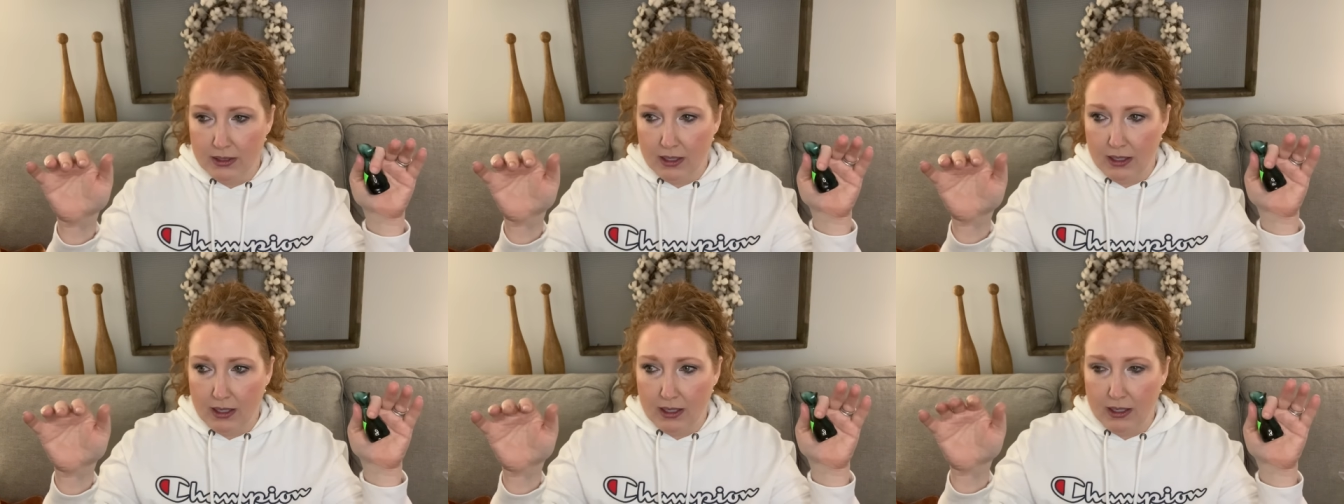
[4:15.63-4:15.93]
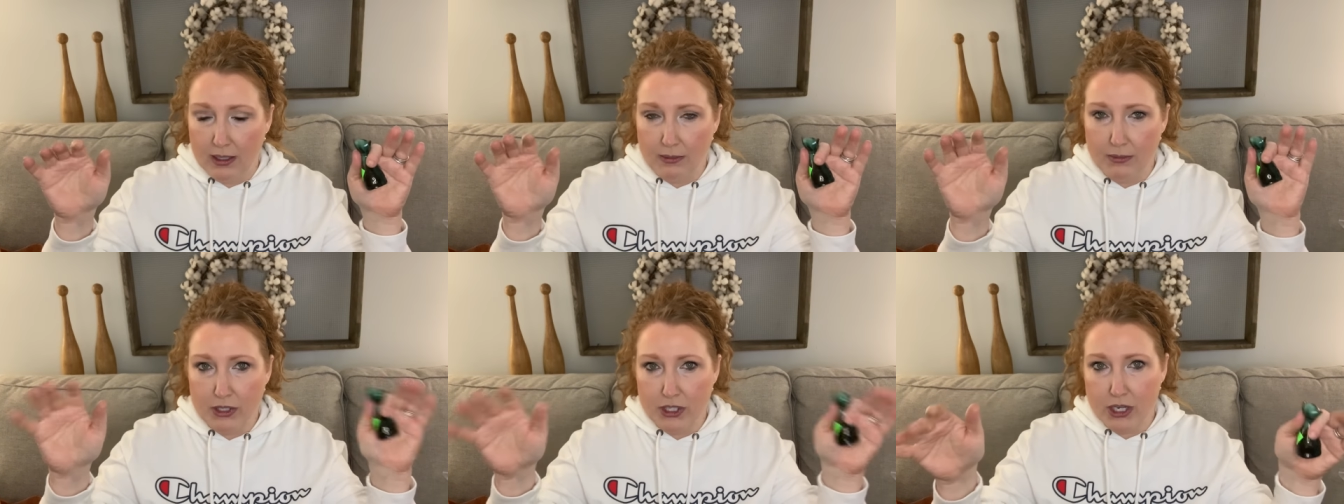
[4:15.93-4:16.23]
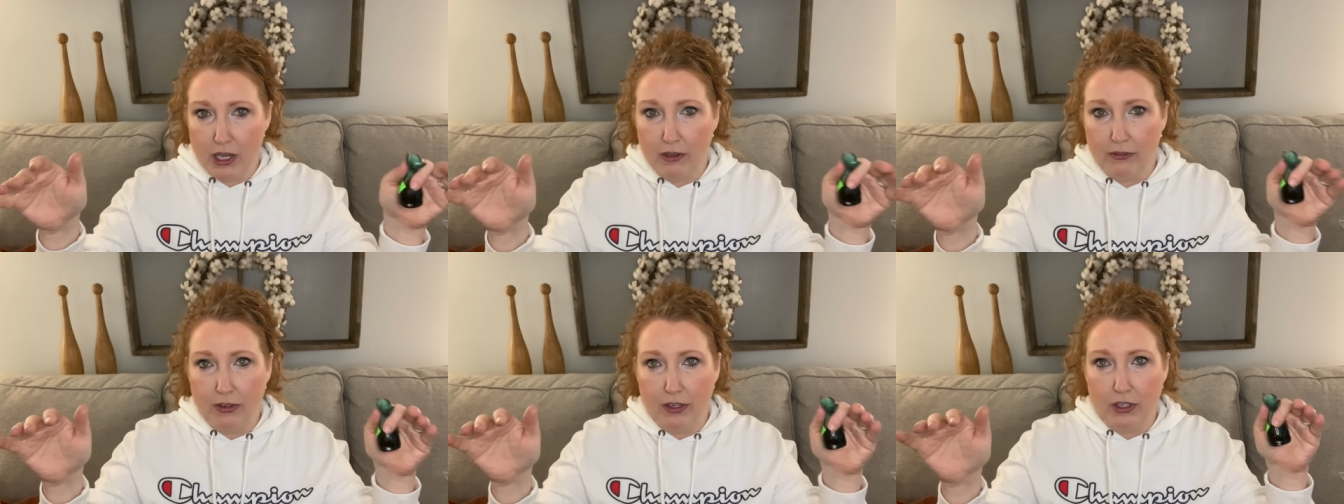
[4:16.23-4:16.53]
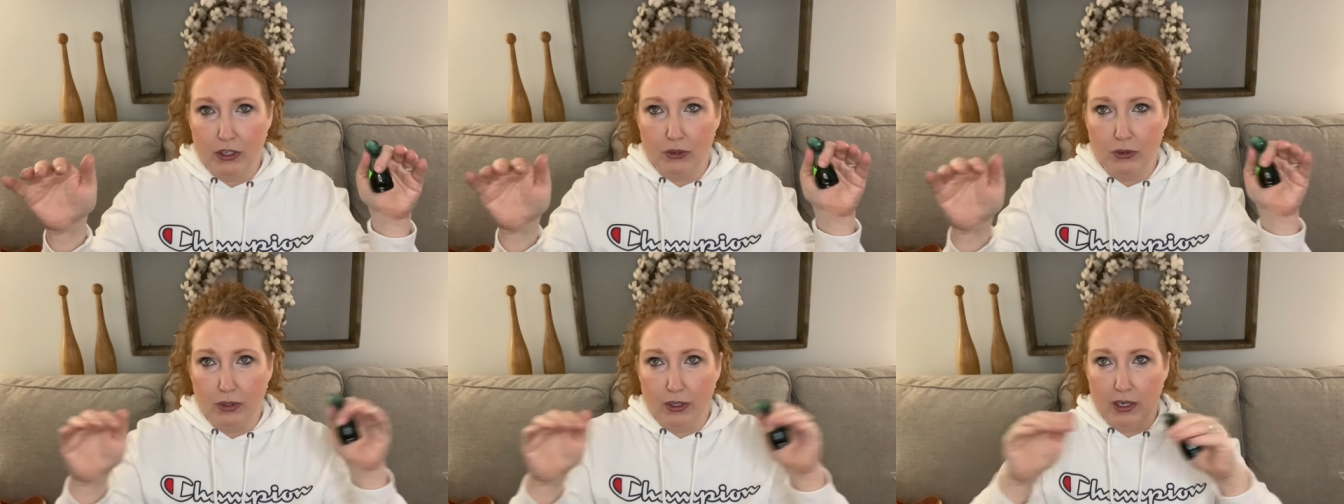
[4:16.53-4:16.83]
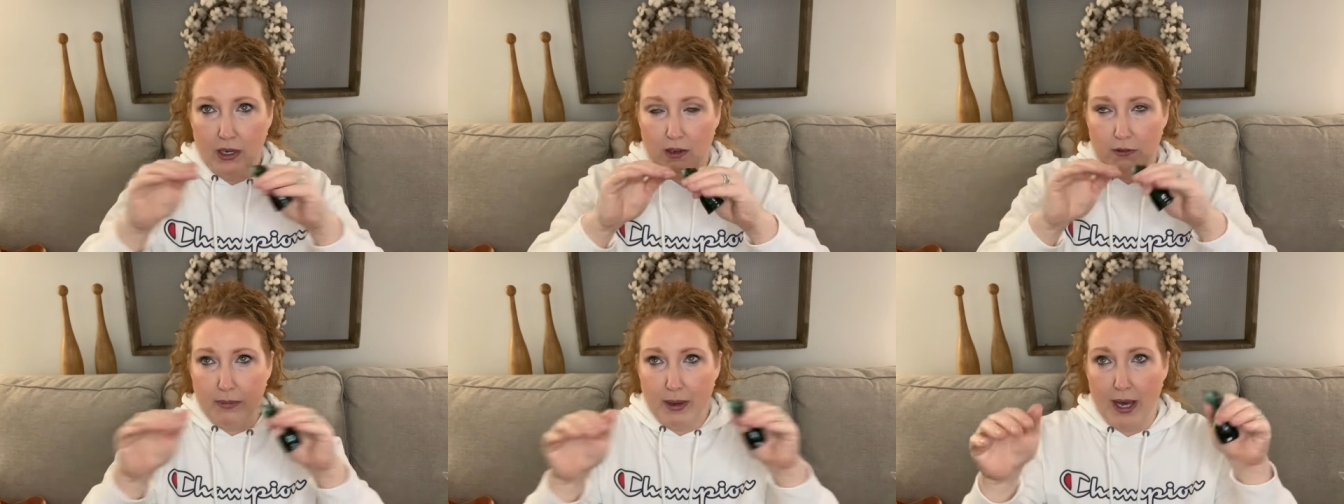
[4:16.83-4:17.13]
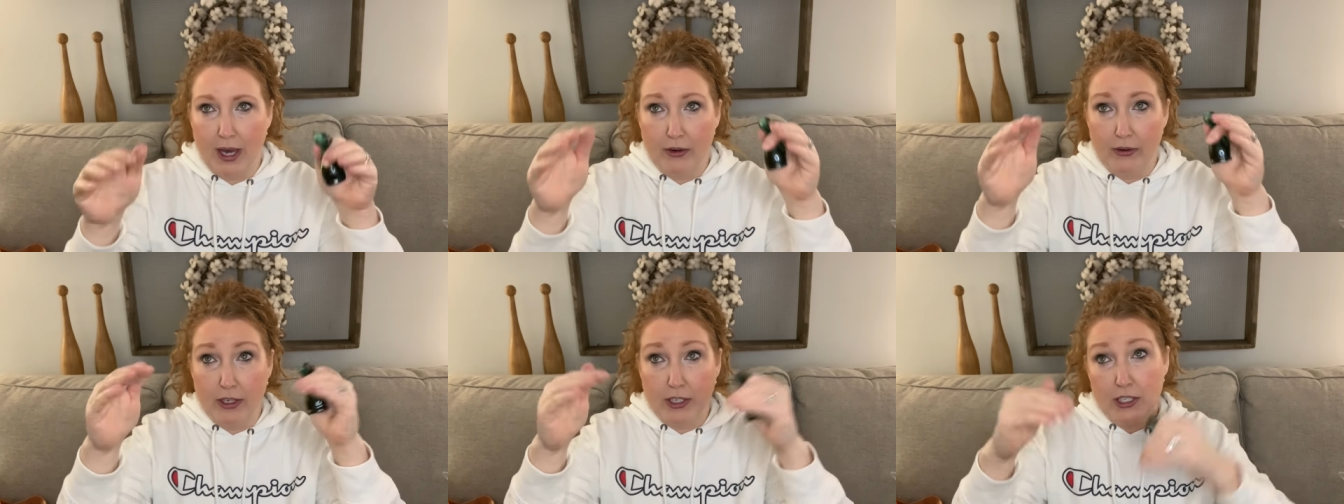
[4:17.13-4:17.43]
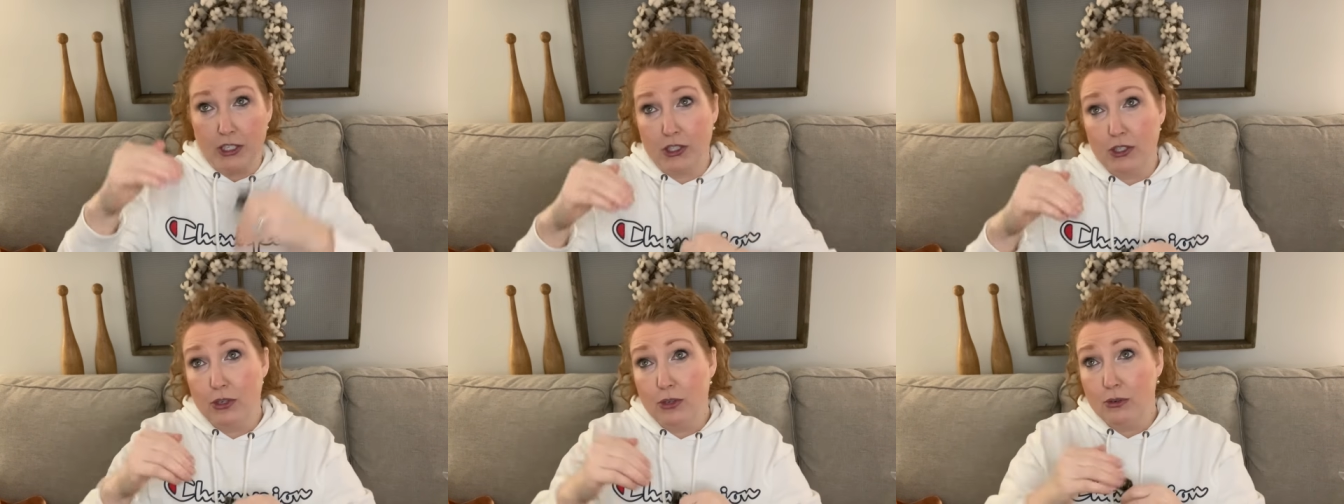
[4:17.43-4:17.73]
um, shelving unit of pottery
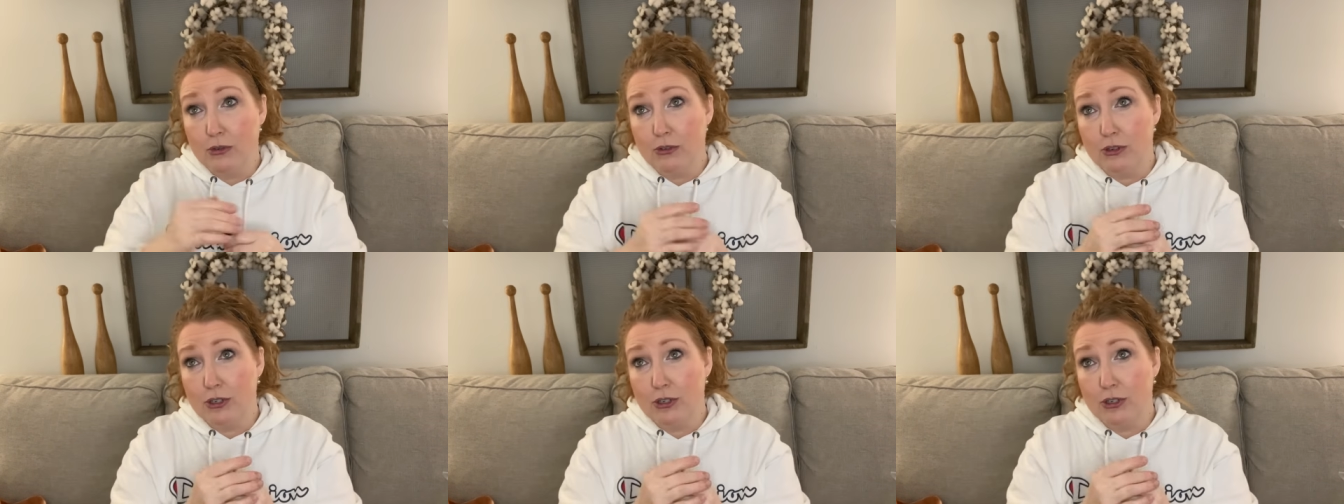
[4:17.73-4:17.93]
to two